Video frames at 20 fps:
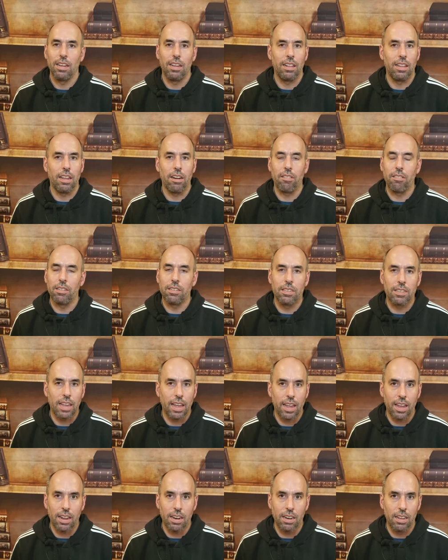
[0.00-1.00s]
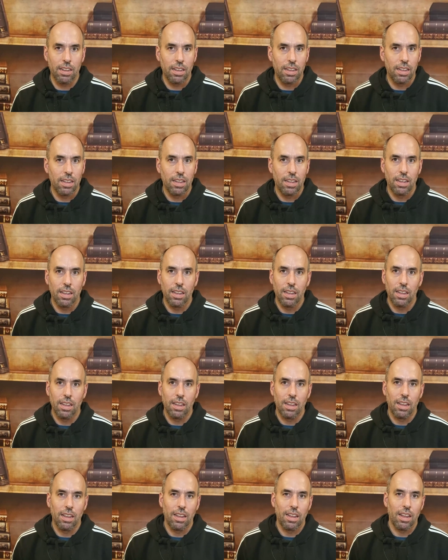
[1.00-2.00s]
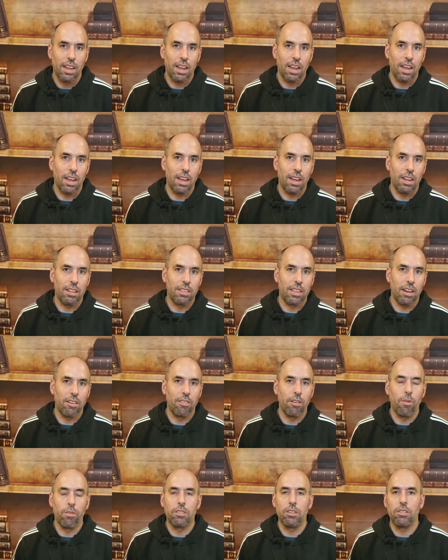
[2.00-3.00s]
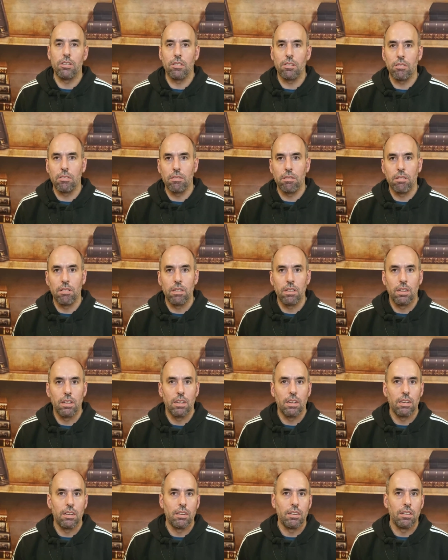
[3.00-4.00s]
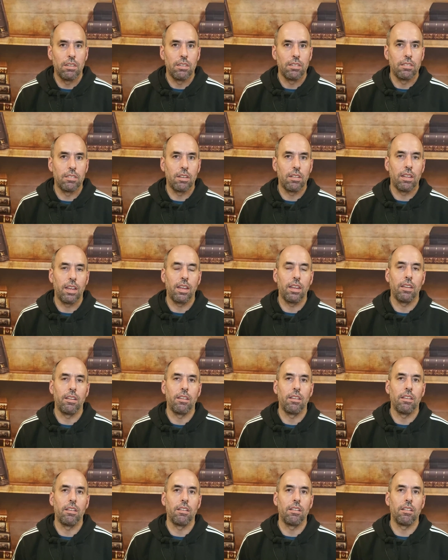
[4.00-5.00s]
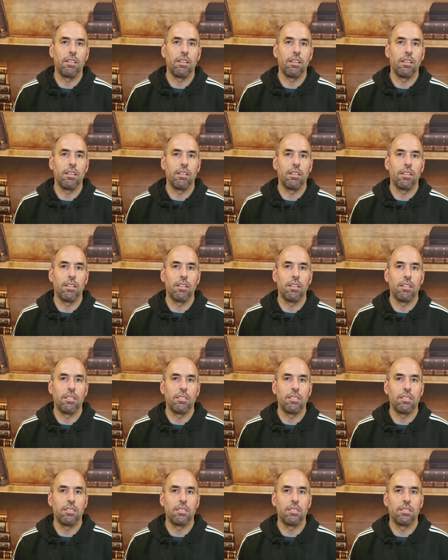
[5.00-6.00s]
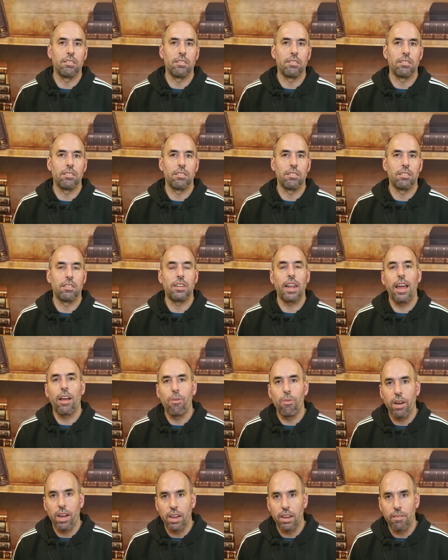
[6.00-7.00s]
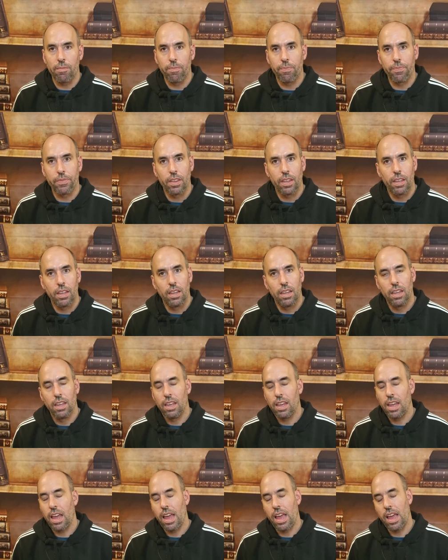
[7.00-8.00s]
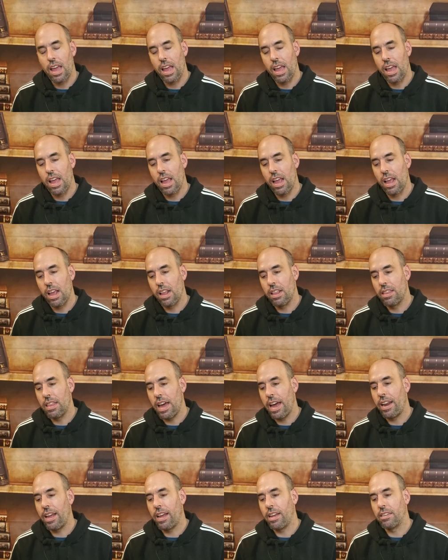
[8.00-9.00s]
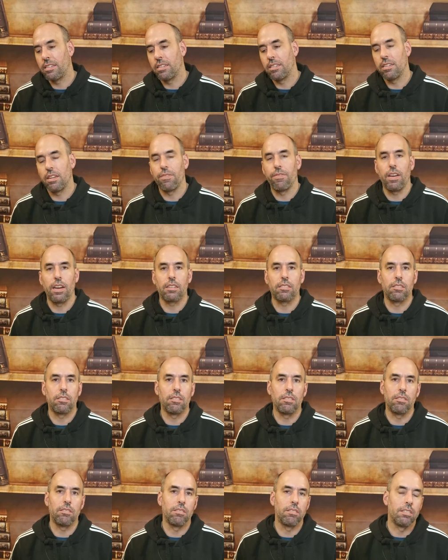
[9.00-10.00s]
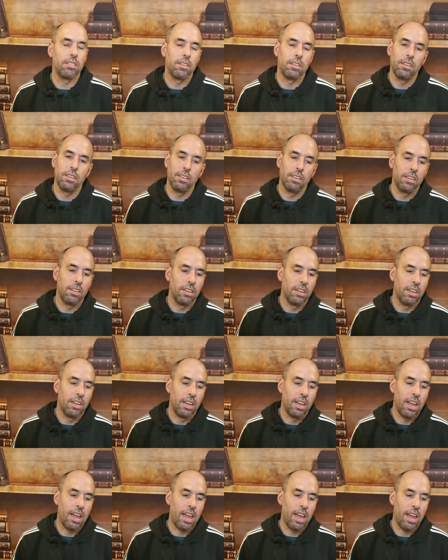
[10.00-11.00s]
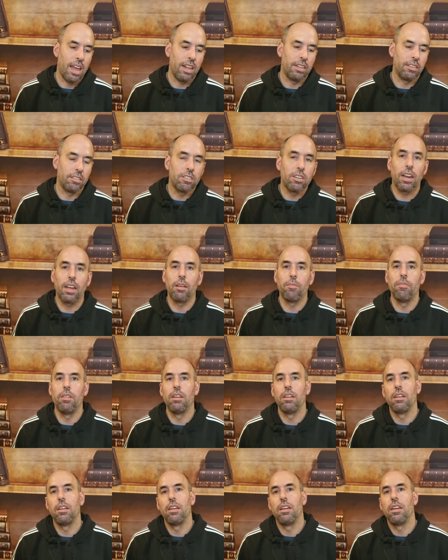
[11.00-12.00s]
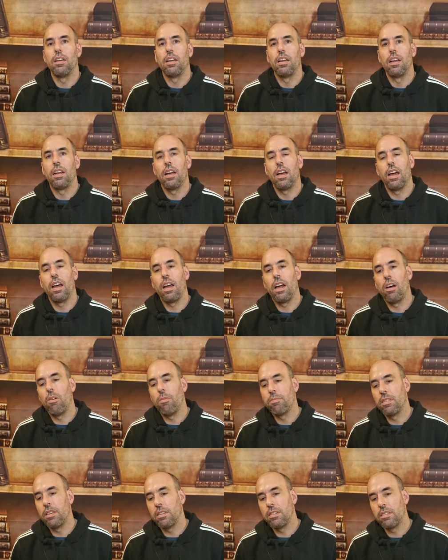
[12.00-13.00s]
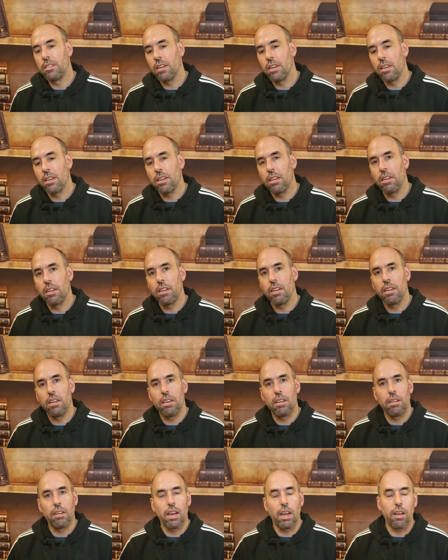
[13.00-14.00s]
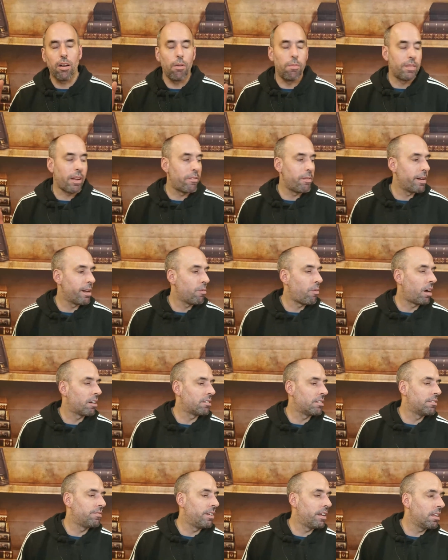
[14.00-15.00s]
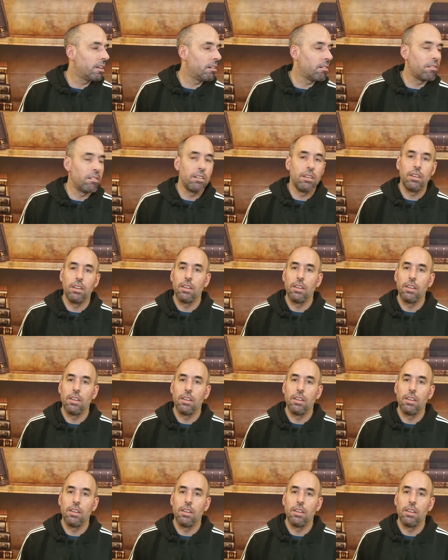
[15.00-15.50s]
They don't understand. Uh, they don't know what to do, so they uh, just stay away. And that has its effects too. And it's a shame. I hope this. Uh, I hope everybody watches video.